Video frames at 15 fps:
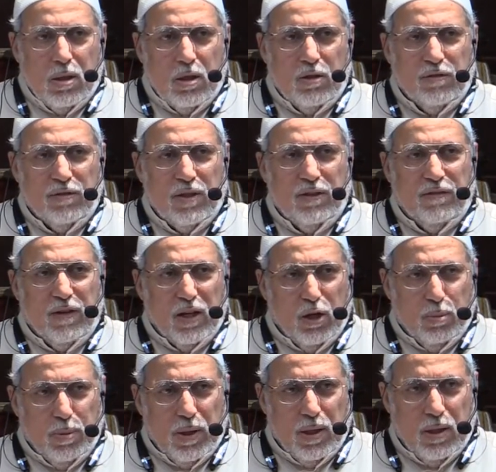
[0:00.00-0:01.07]
of
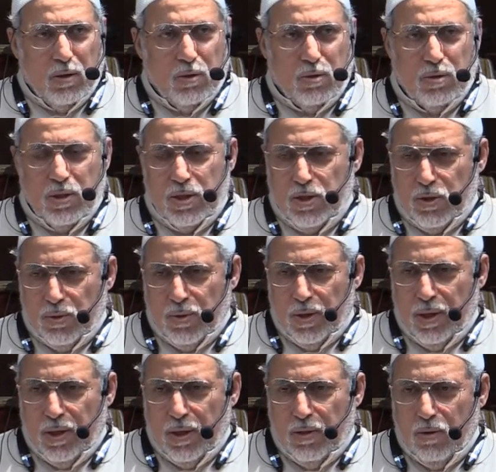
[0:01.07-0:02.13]
developing or
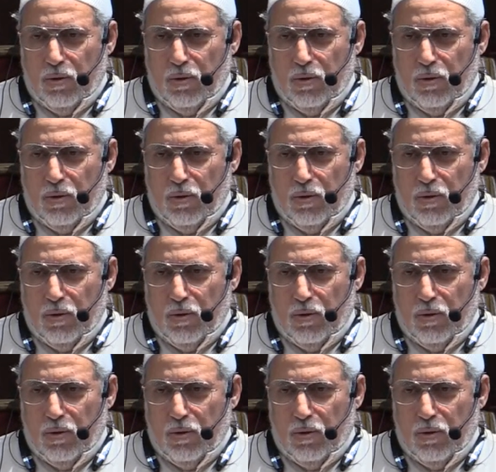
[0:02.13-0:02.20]
destroying